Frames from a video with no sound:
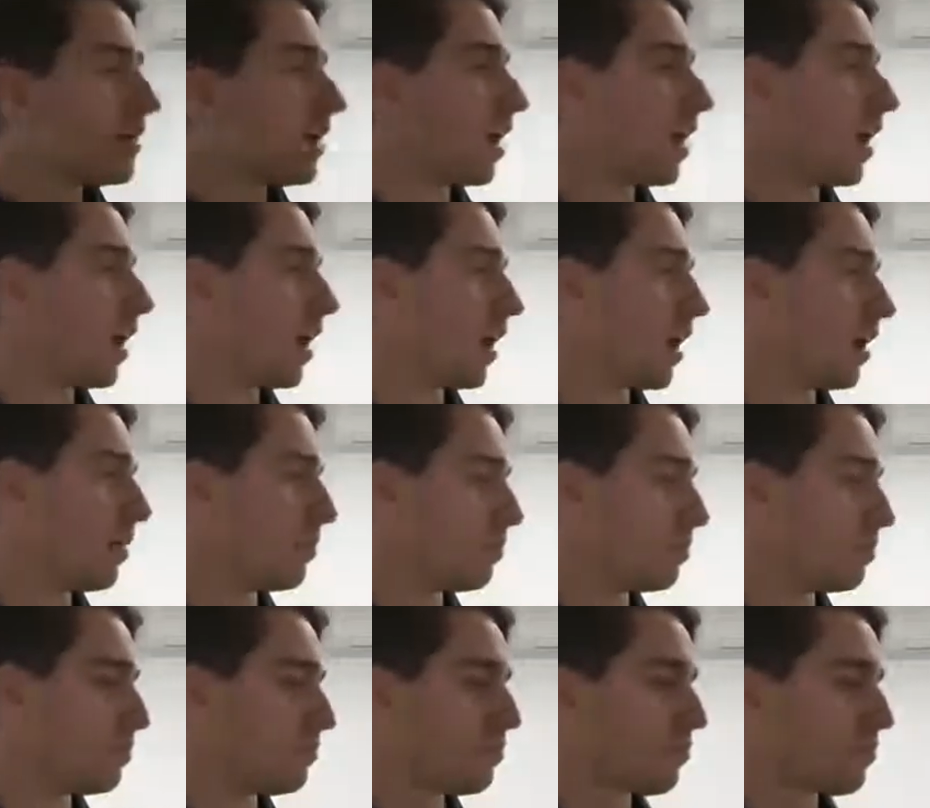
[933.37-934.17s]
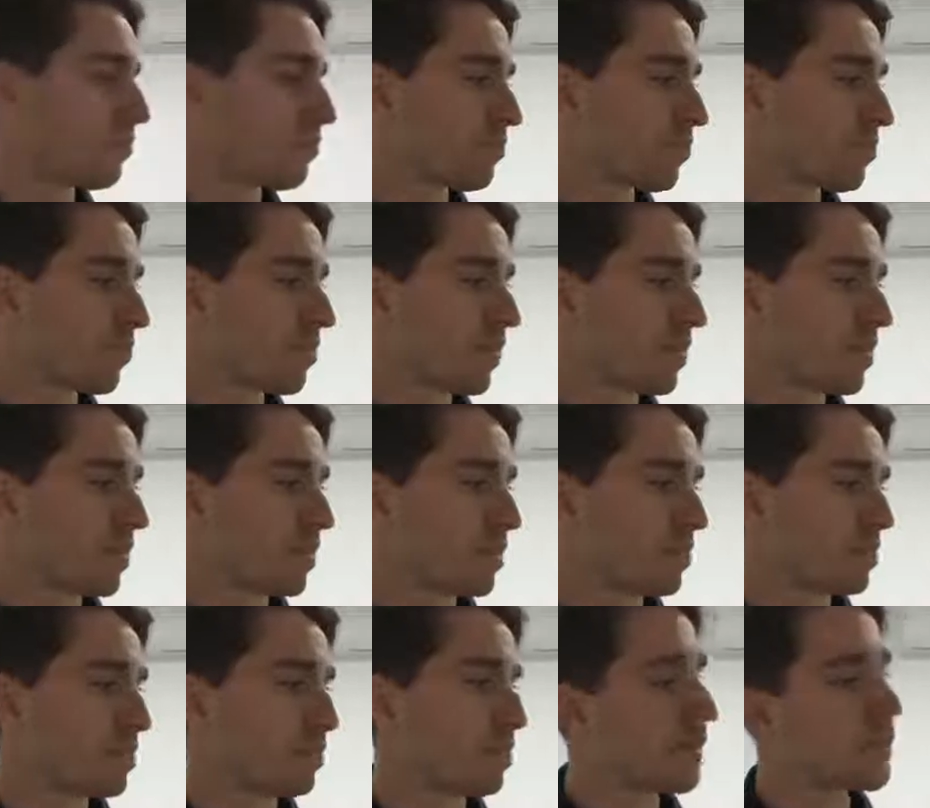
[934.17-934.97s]

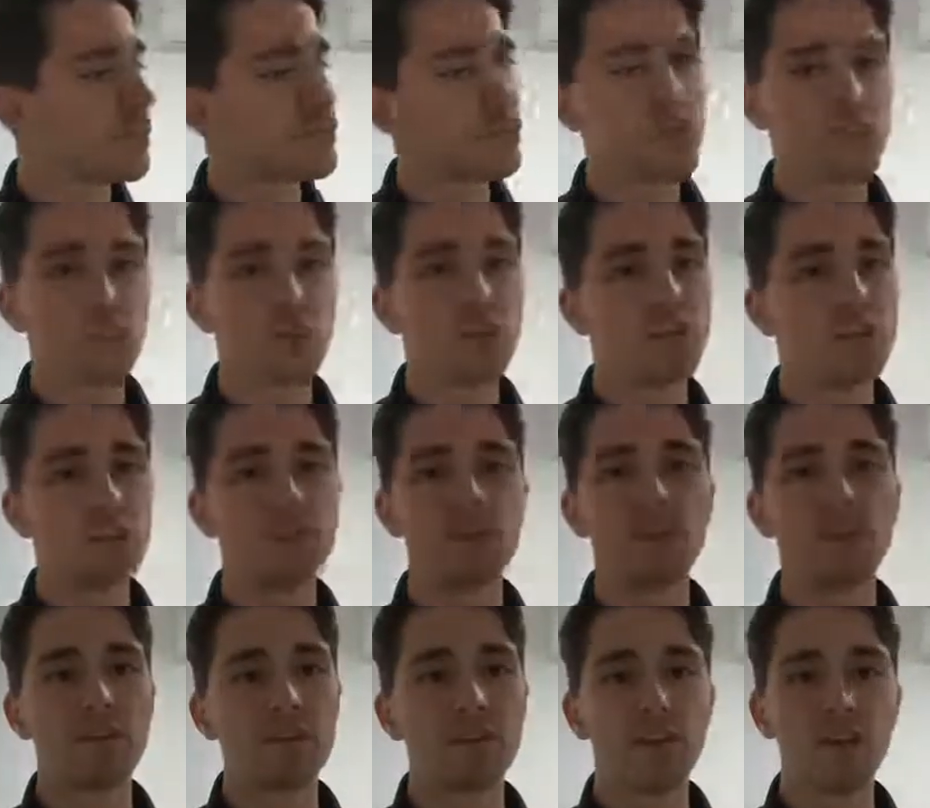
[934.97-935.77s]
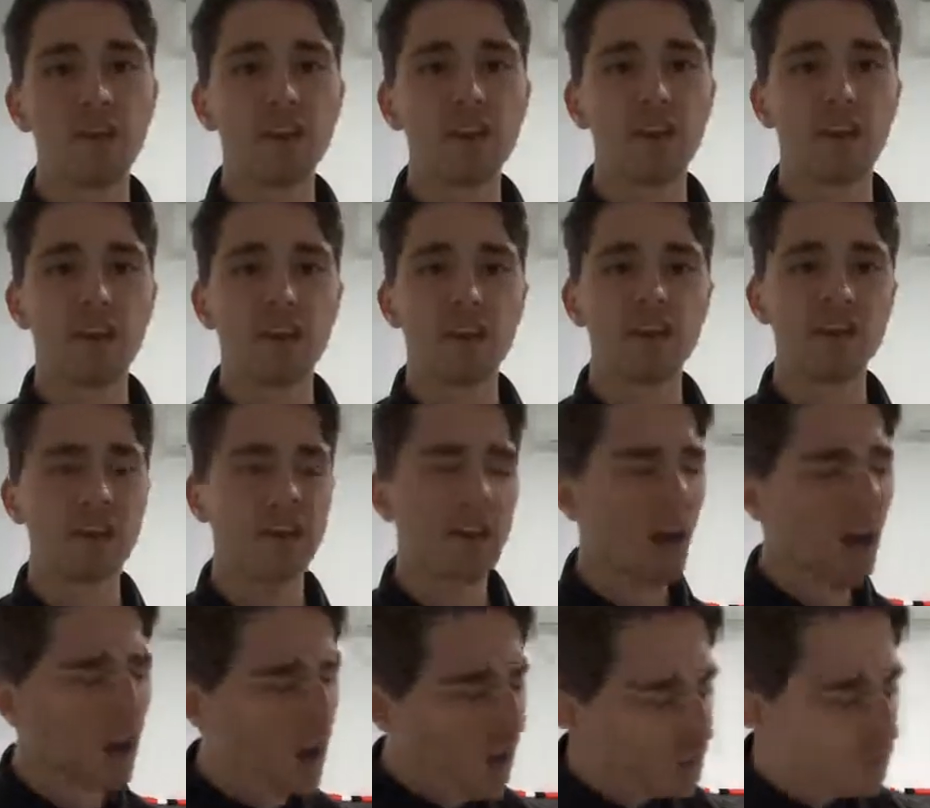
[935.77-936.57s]
But it just hurts me to think that.
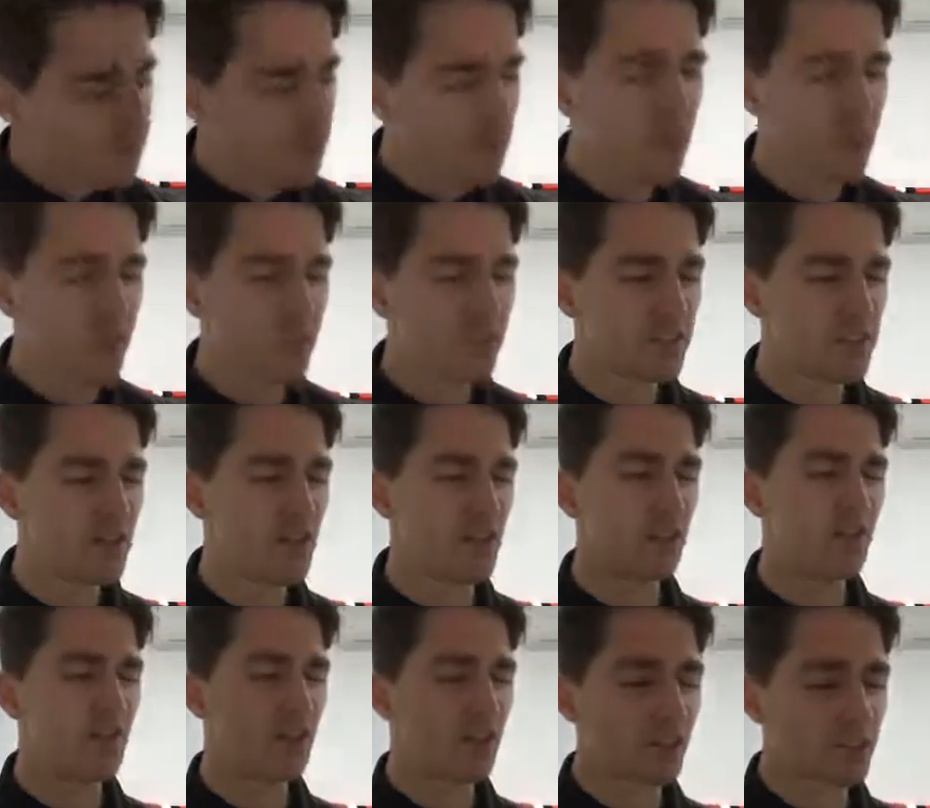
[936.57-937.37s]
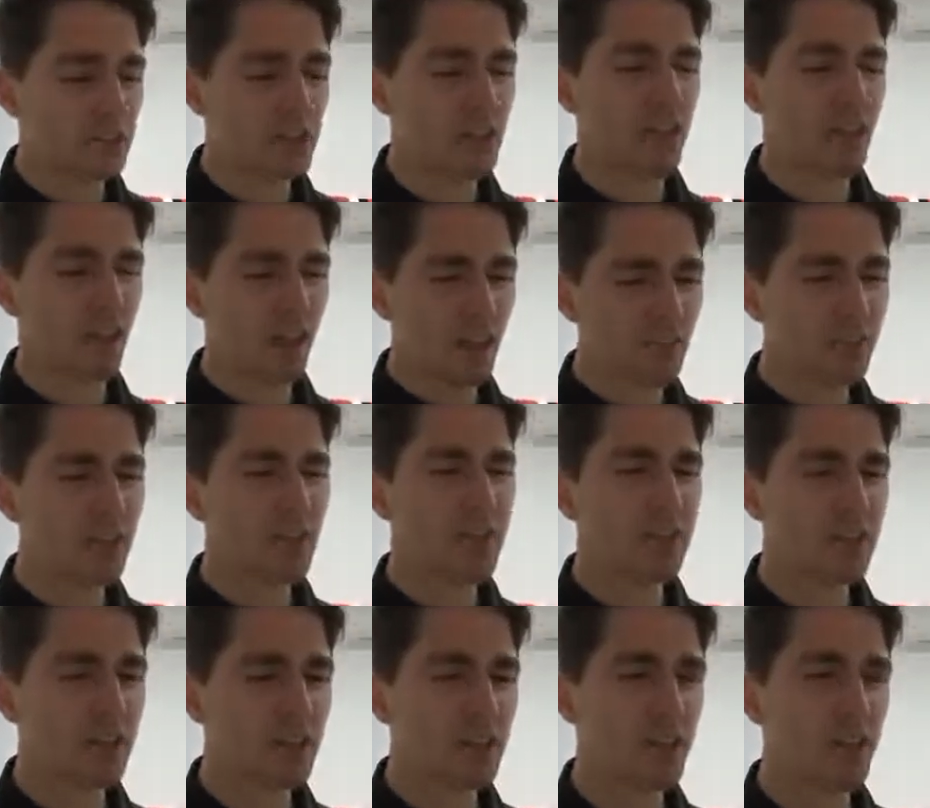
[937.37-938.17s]
I follow this club because I love
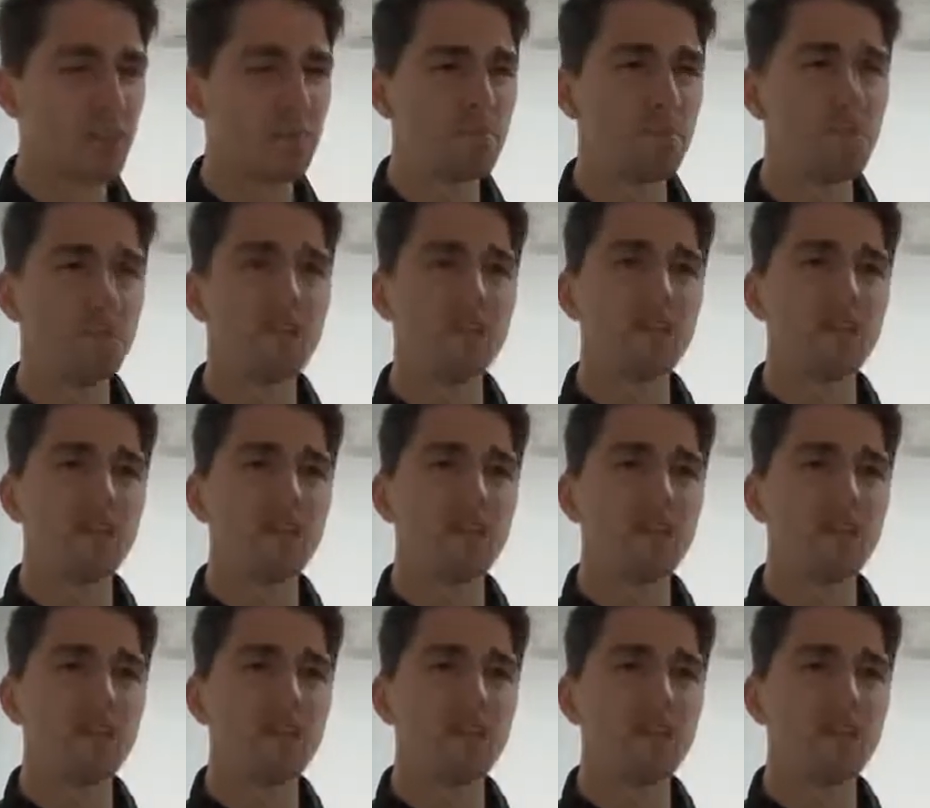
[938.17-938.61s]
this club.